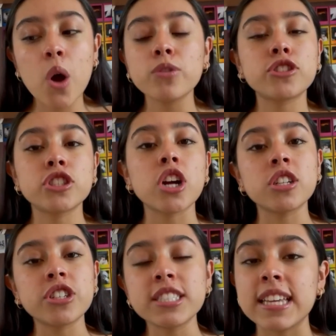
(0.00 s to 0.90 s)
just
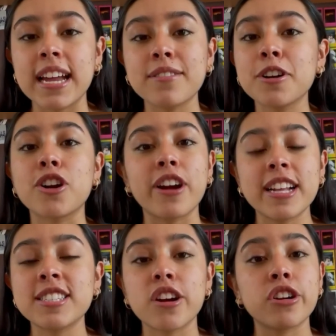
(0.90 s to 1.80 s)
understand
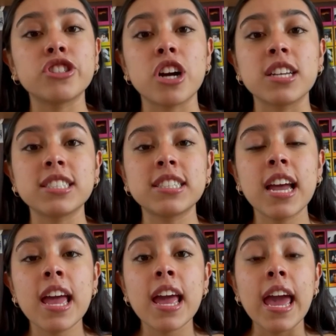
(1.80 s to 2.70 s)
grades are just
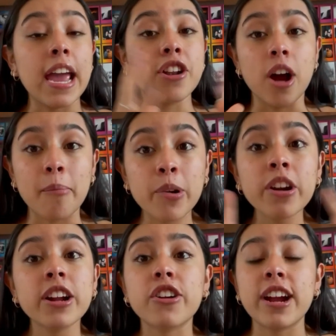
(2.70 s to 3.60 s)
a
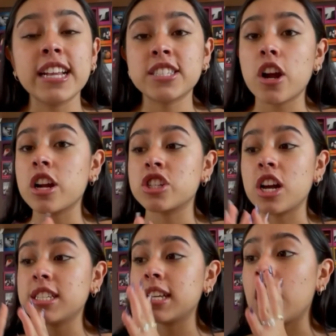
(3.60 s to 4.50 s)
number, grades are
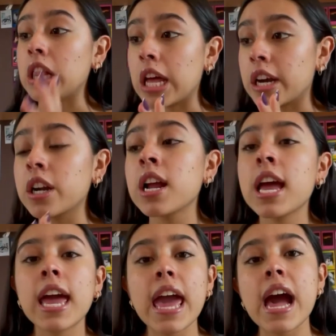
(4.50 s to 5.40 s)
just a letter,
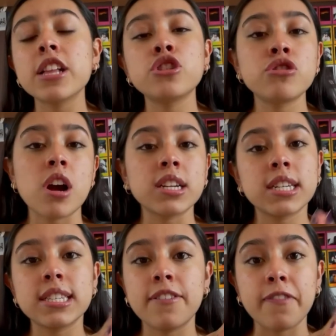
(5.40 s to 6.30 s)
and do not
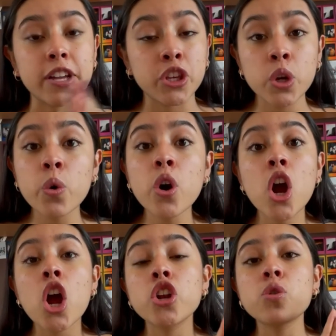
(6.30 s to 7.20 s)
define you
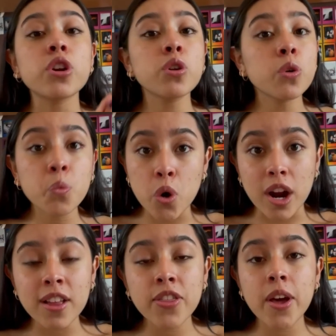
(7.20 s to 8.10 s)
nor your
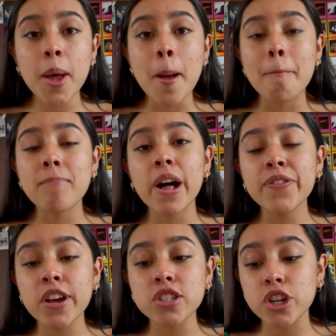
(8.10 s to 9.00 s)
worth. But
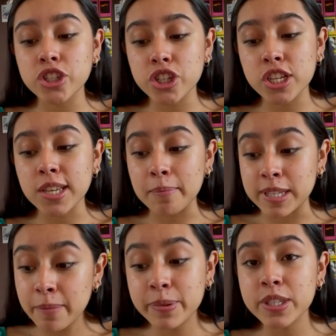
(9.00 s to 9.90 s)
these are just some
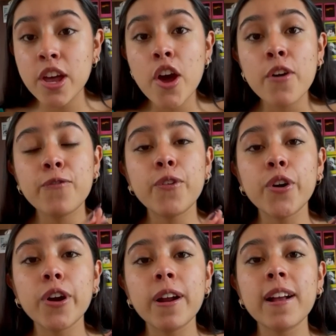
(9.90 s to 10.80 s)
tips
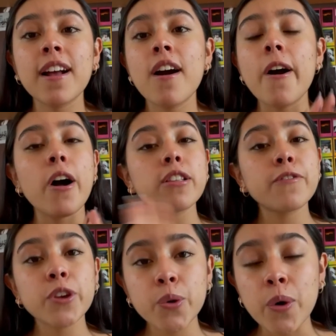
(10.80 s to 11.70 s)
for all
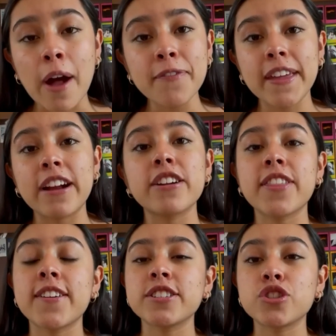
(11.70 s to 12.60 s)
of you out there
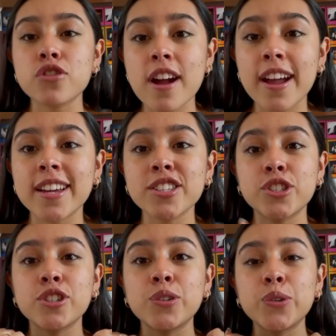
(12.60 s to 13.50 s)
that are trying
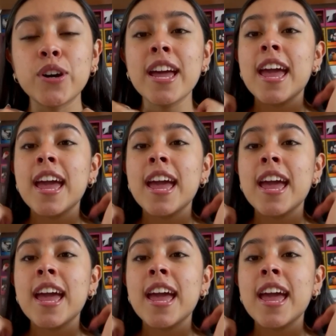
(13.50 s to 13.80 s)
to